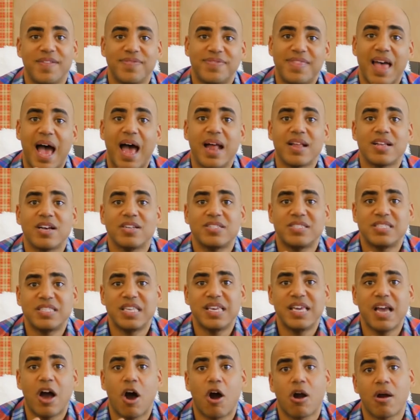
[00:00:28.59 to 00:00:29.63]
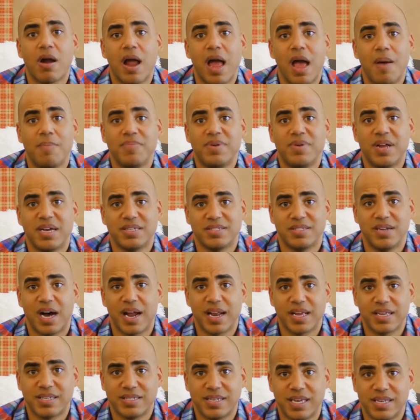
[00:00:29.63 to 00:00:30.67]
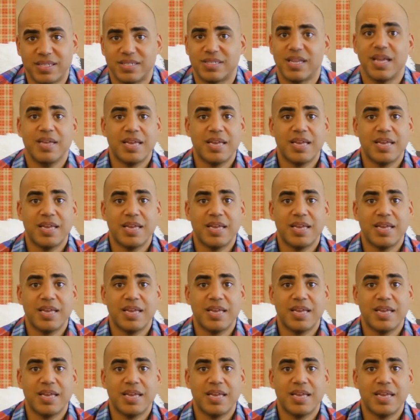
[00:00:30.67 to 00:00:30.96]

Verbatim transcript: that CRM does not exist.